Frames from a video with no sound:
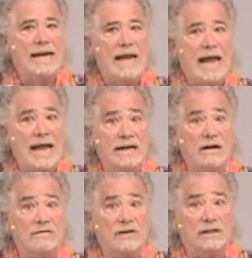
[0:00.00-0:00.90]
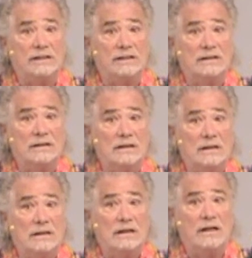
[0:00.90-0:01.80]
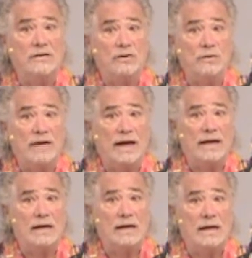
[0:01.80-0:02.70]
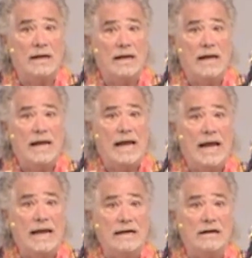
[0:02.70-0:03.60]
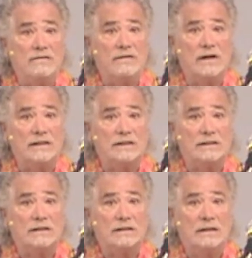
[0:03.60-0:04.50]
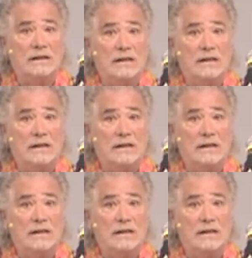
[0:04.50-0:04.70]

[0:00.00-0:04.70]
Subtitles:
And any of us can do that. Any of us